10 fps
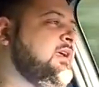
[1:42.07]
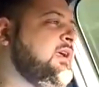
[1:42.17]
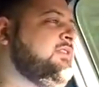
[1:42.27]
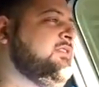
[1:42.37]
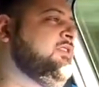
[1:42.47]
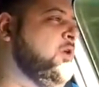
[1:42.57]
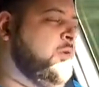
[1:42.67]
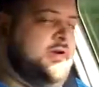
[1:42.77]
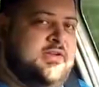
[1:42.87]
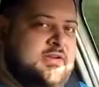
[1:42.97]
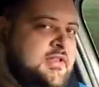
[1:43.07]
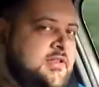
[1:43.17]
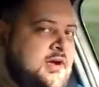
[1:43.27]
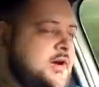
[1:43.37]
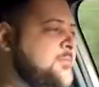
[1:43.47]
it's nowhere near
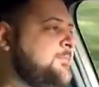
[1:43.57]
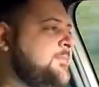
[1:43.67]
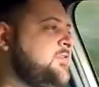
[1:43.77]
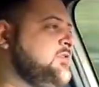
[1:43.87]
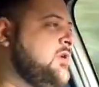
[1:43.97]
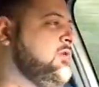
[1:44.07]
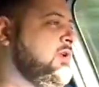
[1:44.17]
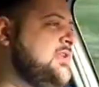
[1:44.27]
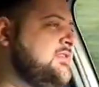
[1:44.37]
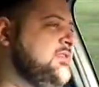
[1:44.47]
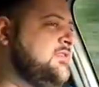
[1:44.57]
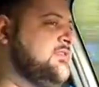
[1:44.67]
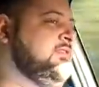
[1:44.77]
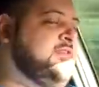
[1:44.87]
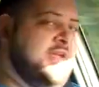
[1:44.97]
that car. So let's
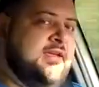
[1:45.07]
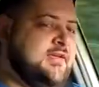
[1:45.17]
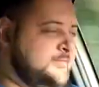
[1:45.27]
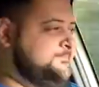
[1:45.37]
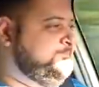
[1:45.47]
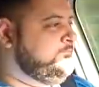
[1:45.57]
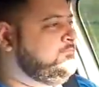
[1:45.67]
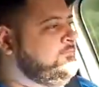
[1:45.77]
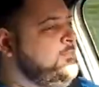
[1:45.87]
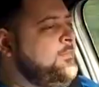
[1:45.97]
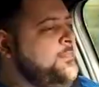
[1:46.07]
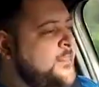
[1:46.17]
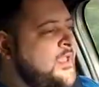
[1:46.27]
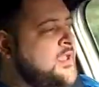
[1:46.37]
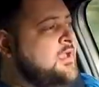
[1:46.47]
dig in.
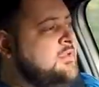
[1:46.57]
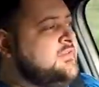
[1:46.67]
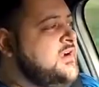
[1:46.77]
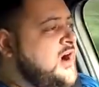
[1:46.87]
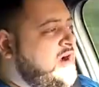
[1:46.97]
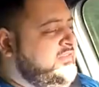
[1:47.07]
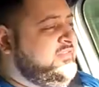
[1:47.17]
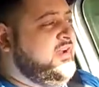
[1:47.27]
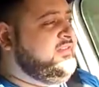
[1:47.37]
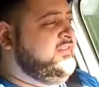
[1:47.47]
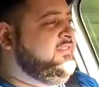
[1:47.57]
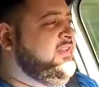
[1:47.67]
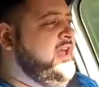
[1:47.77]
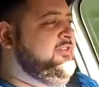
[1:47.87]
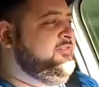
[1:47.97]
The car starts its
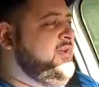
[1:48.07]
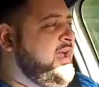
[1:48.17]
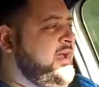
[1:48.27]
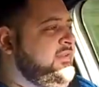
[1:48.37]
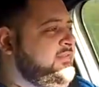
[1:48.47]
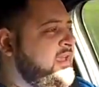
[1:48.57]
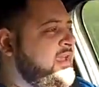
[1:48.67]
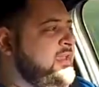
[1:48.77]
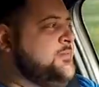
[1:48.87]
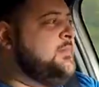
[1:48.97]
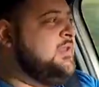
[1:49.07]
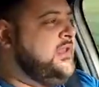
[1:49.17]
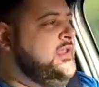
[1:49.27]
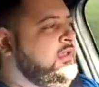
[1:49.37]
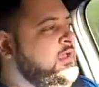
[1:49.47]
life as a
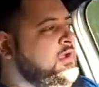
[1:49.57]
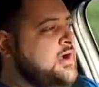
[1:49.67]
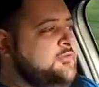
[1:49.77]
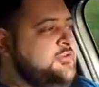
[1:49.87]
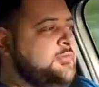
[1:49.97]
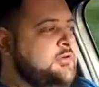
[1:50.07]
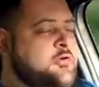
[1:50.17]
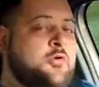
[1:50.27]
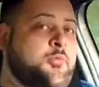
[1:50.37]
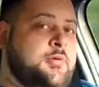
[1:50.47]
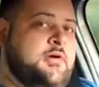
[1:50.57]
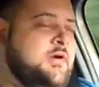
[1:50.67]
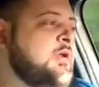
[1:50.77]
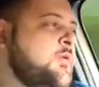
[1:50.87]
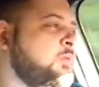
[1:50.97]
Mini Countryman Cooper.
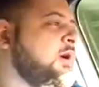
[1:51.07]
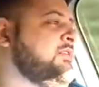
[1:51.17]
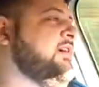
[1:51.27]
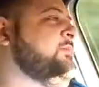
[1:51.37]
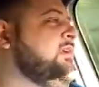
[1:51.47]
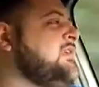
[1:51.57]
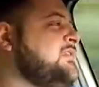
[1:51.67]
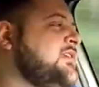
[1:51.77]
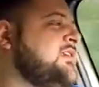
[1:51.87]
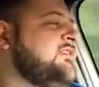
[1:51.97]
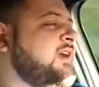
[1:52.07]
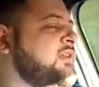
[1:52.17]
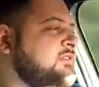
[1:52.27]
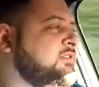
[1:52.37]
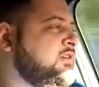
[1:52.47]
What that means is,
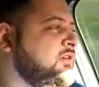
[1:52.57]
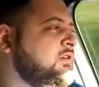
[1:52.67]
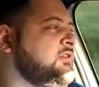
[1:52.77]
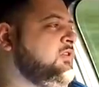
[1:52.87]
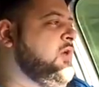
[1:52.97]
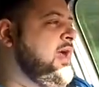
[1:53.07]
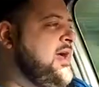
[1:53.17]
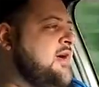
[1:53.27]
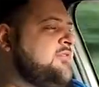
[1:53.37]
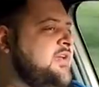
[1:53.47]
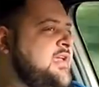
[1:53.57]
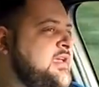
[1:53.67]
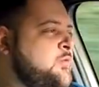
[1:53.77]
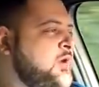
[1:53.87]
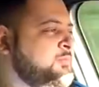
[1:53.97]
under the hood you have
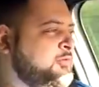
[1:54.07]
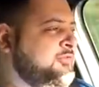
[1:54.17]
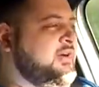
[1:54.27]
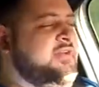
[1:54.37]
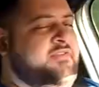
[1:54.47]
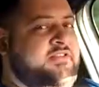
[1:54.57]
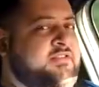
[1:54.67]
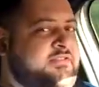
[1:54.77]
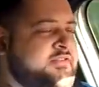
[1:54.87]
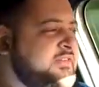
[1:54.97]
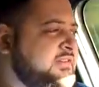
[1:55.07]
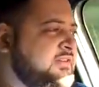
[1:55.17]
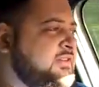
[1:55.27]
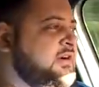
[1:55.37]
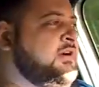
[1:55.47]
a 1.5 liter
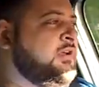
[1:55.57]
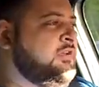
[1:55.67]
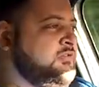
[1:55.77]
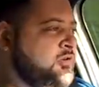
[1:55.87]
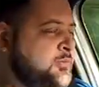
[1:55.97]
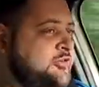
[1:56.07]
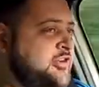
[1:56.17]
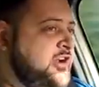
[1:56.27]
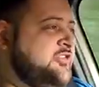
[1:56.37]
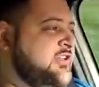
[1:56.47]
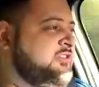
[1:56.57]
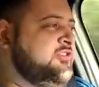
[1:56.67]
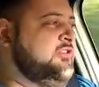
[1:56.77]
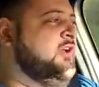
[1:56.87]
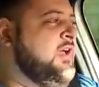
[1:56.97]
3-cylinder turbocharged
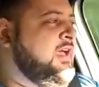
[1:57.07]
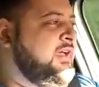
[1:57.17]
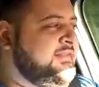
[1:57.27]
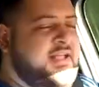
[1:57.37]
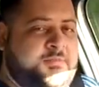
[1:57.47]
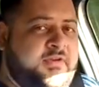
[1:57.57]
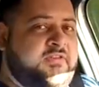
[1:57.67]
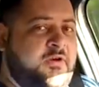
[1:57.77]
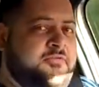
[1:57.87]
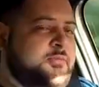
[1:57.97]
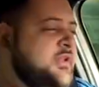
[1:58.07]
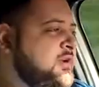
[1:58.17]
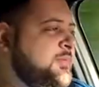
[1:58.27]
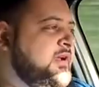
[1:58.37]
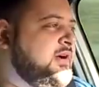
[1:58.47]
engine. And that may sound
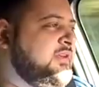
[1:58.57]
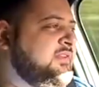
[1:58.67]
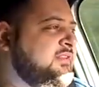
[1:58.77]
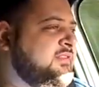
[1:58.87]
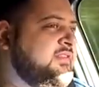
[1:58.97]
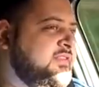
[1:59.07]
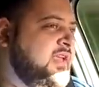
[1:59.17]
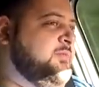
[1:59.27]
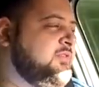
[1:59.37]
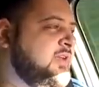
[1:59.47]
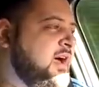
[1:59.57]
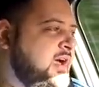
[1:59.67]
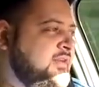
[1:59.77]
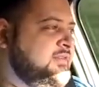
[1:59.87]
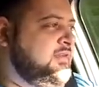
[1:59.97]
familiar because it's the same
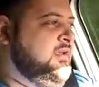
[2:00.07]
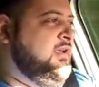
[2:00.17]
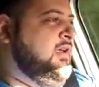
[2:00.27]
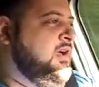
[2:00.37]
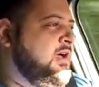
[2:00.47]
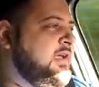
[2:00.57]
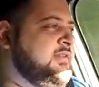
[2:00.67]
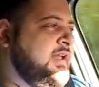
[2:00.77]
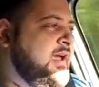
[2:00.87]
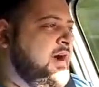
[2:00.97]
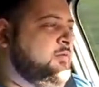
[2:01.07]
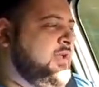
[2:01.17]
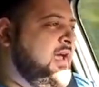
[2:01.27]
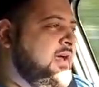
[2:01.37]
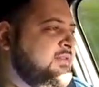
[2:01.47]
size and
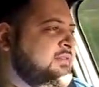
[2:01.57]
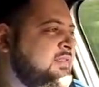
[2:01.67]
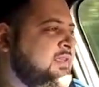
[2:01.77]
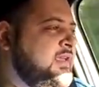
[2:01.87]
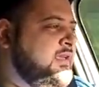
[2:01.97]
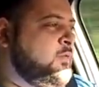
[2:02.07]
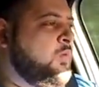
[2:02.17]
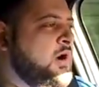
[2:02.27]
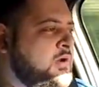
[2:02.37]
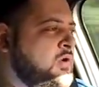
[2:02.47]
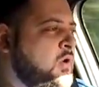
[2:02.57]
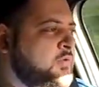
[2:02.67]
layout as the one